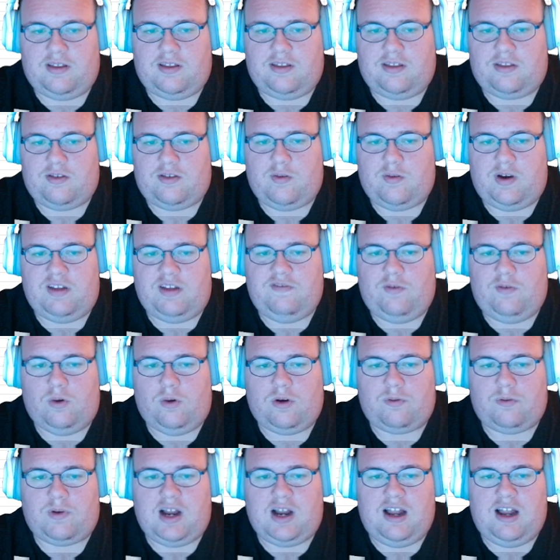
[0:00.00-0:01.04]
24
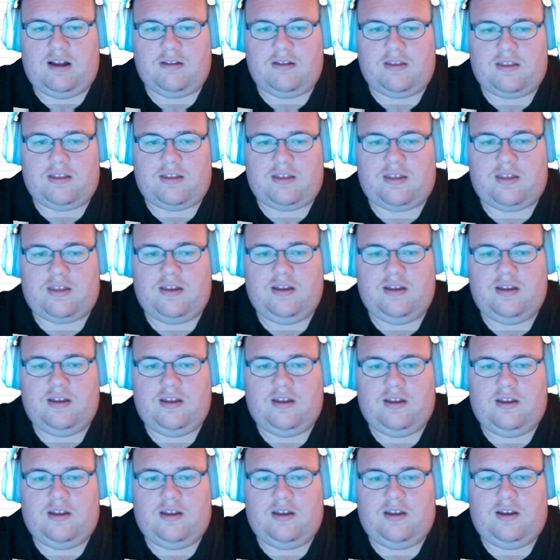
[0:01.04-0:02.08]
rounds,
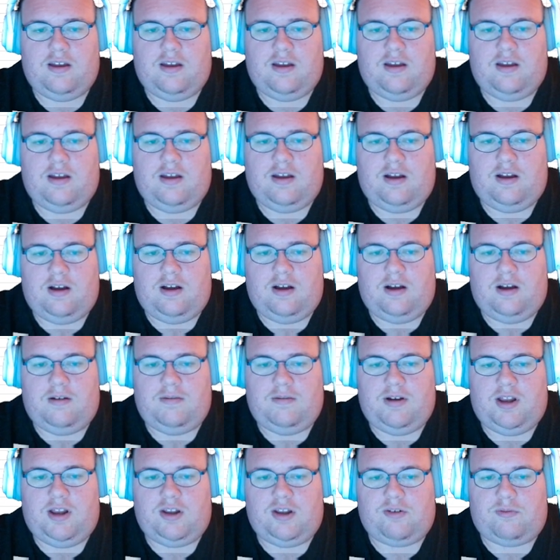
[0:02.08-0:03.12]

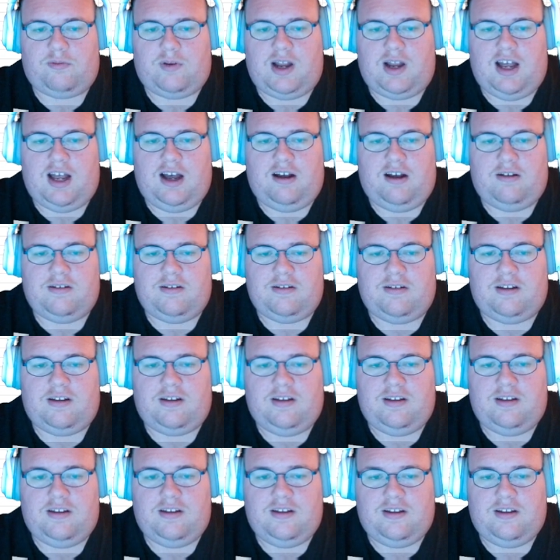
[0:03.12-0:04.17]
another round,
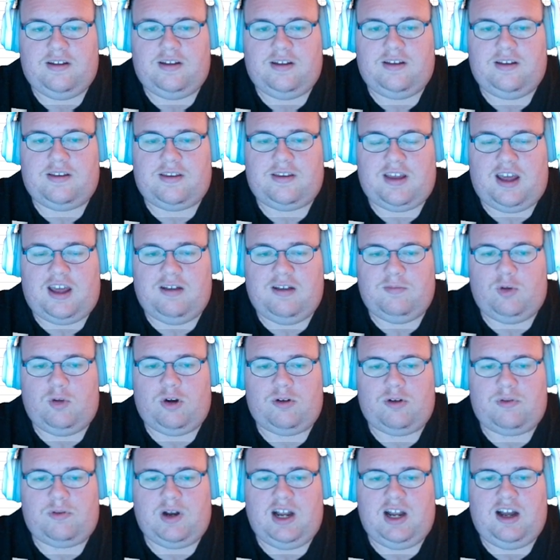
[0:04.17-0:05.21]
10 more
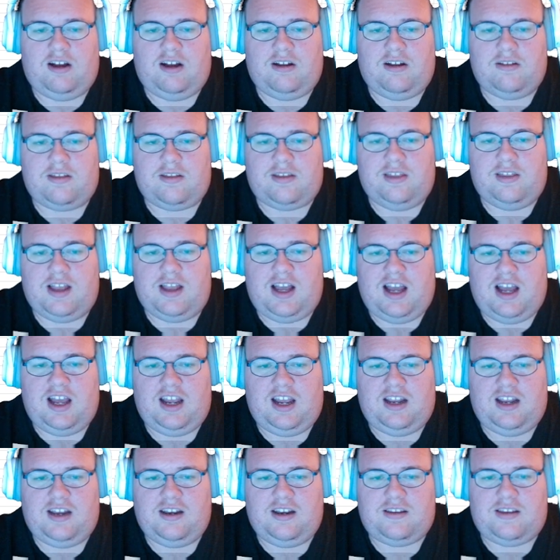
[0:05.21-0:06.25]
rounds,
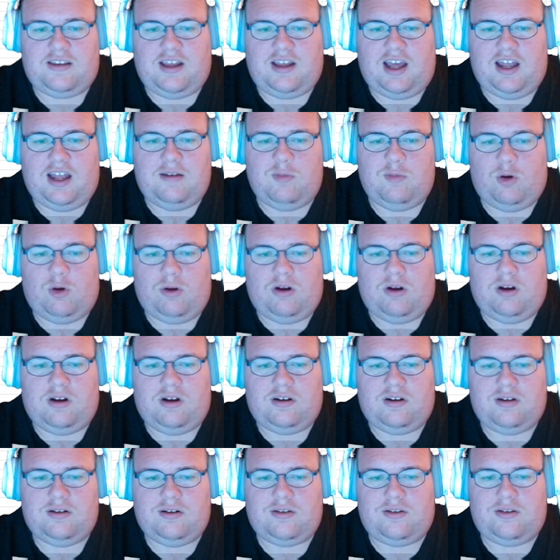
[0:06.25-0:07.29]
9, 10 more,
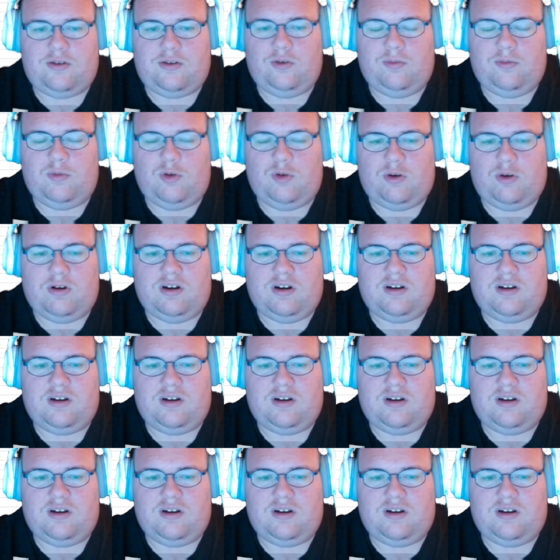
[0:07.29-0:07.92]
2 more.